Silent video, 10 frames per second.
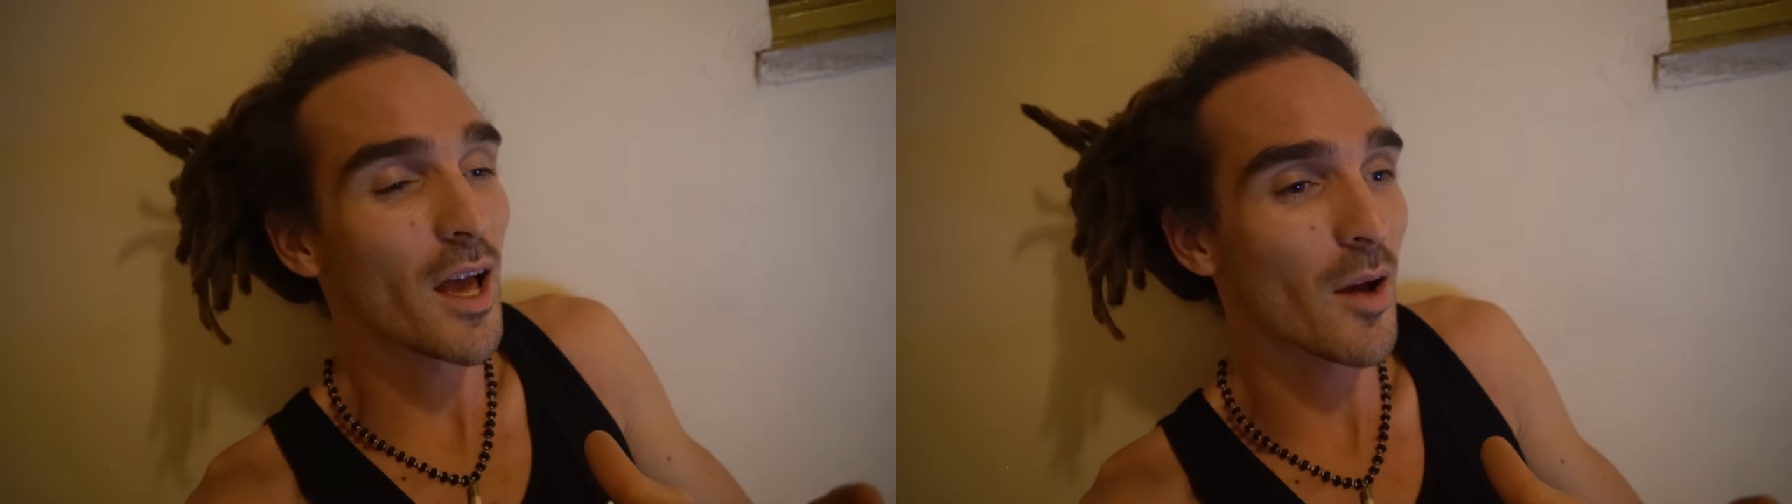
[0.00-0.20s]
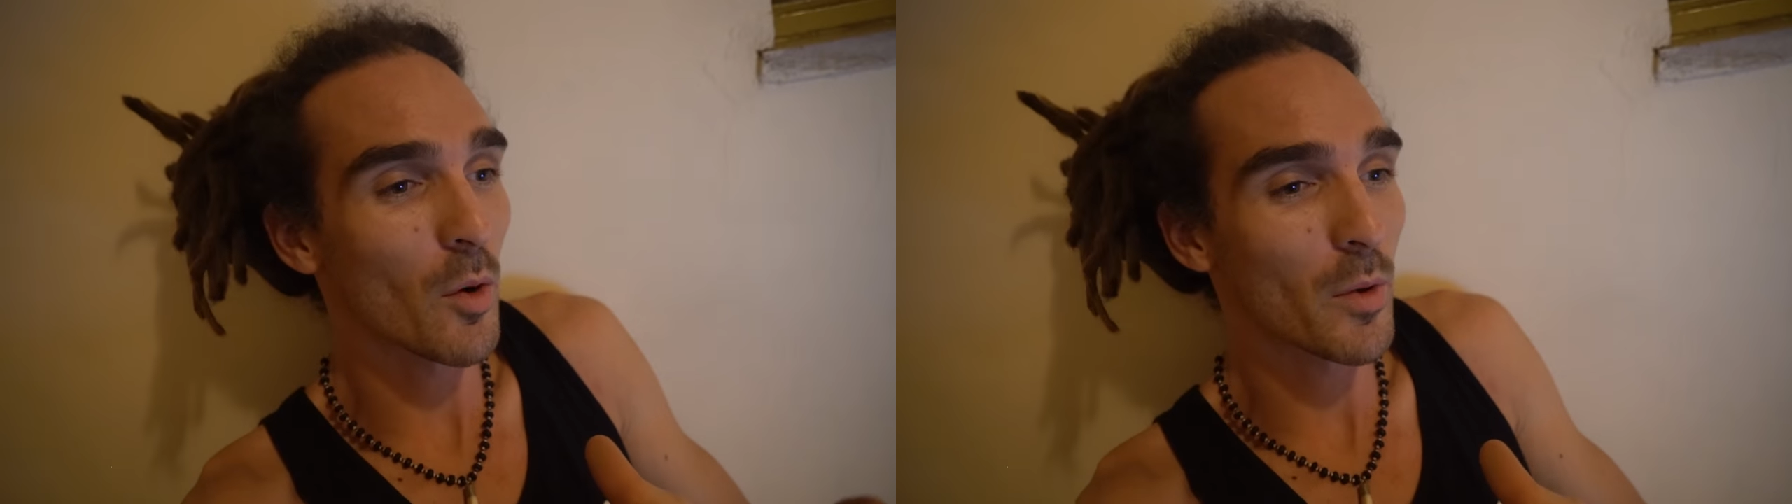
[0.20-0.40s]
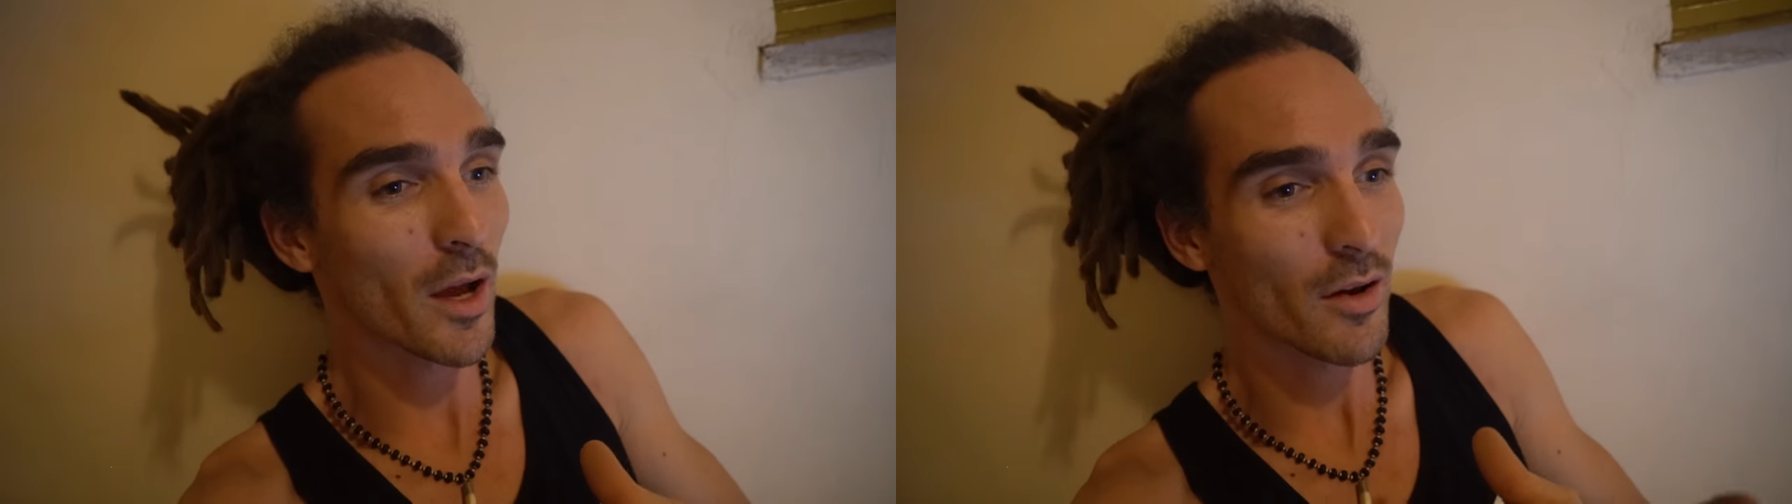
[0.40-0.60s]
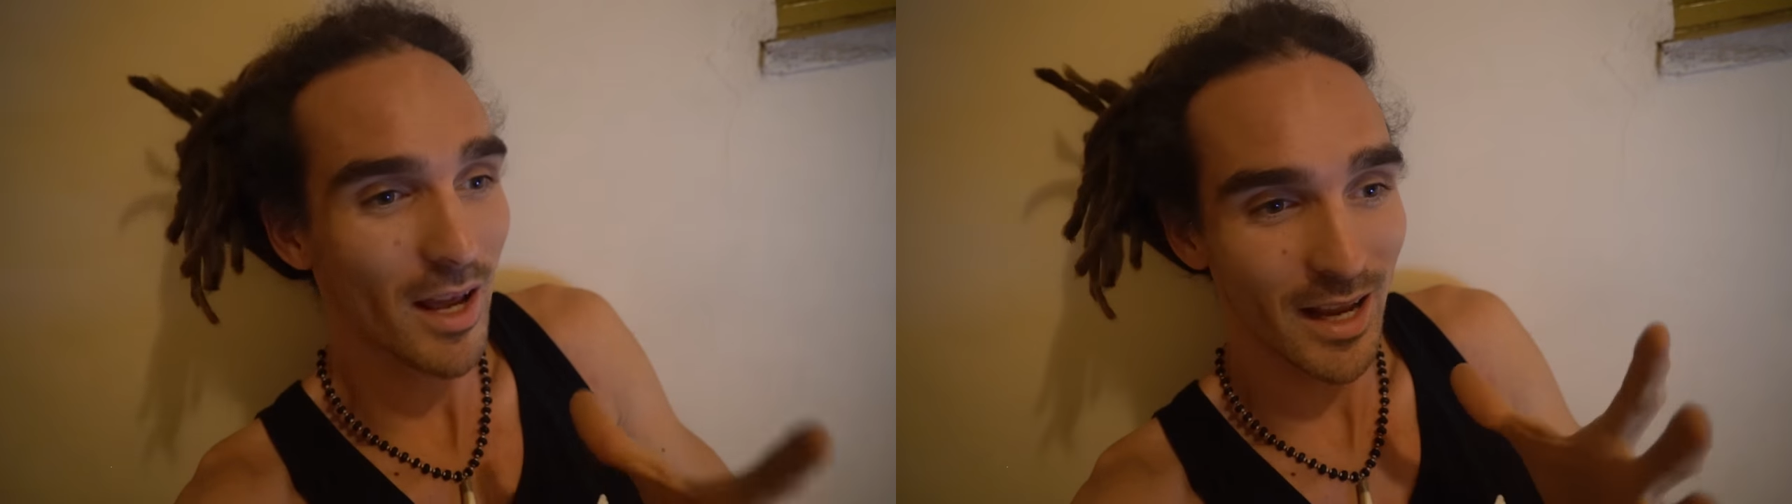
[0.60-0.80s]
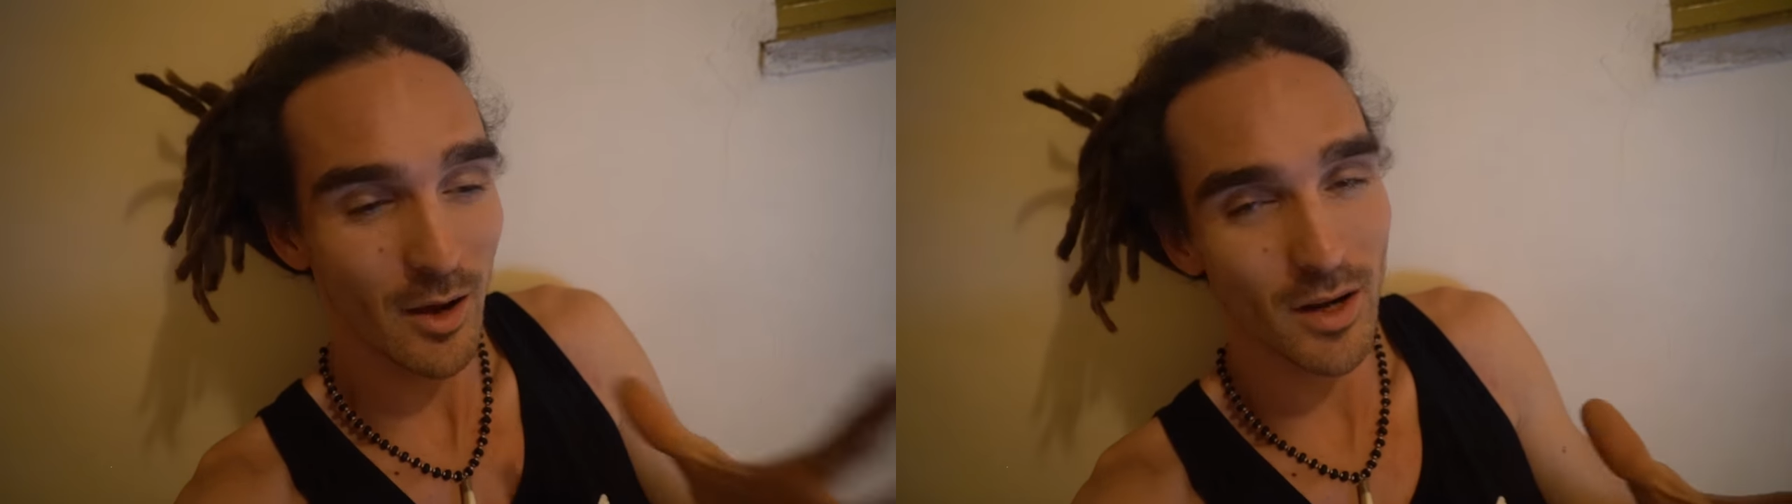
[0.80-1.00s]
uh, when we go and
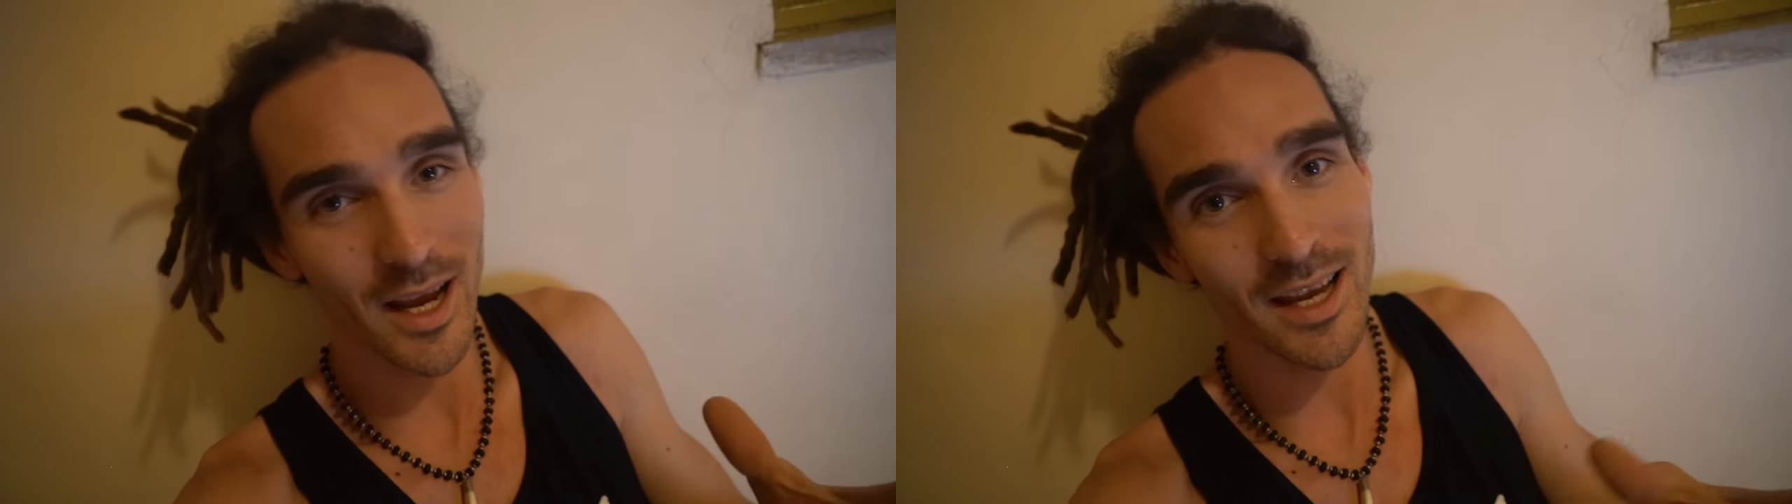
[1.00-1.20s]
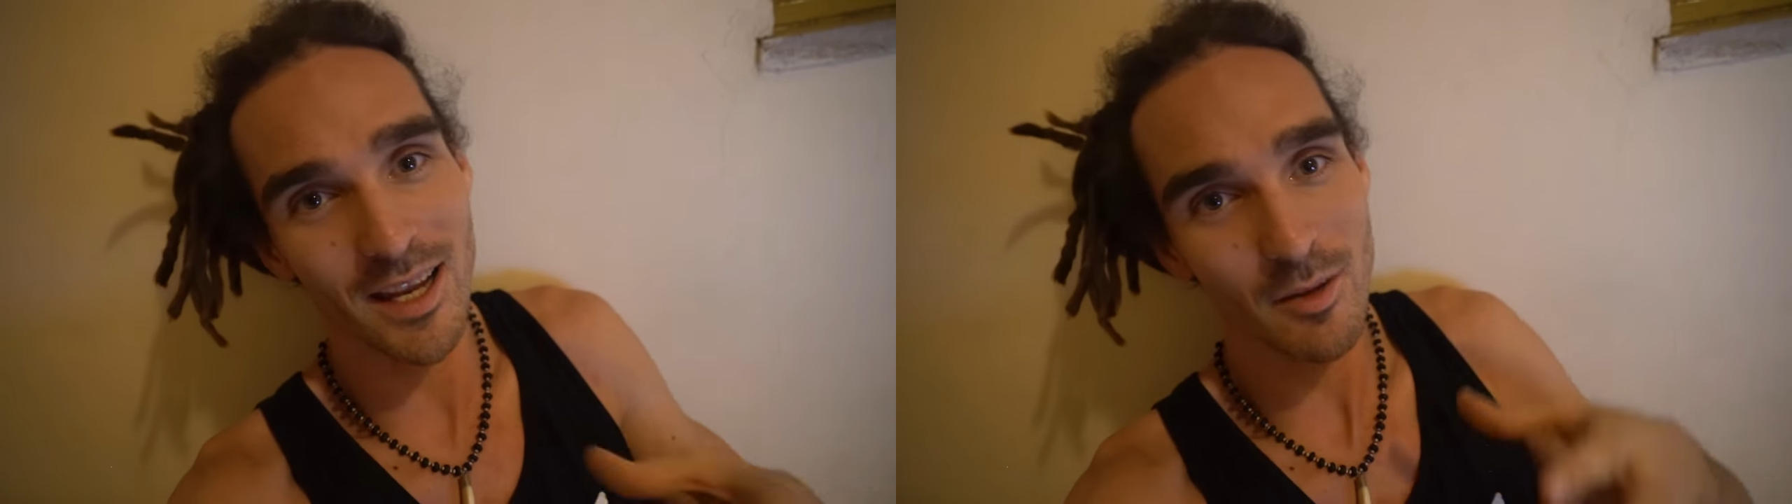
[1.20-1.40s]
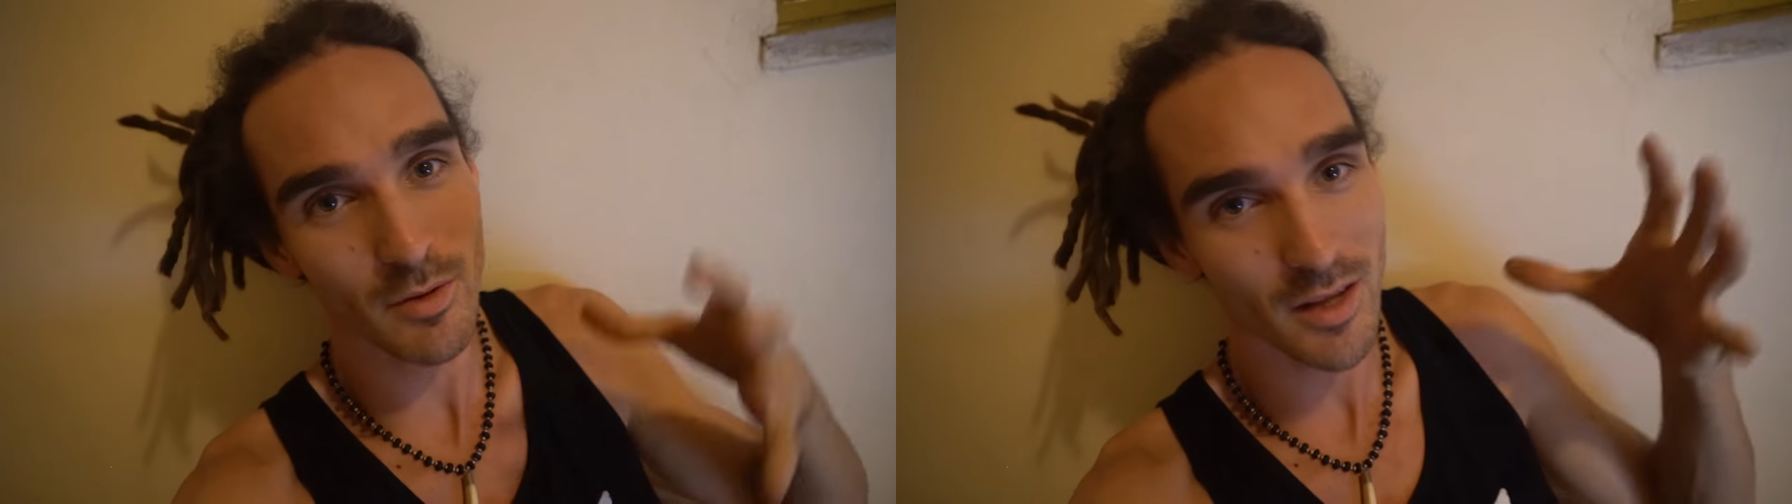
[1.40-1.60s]
hang out with Caleb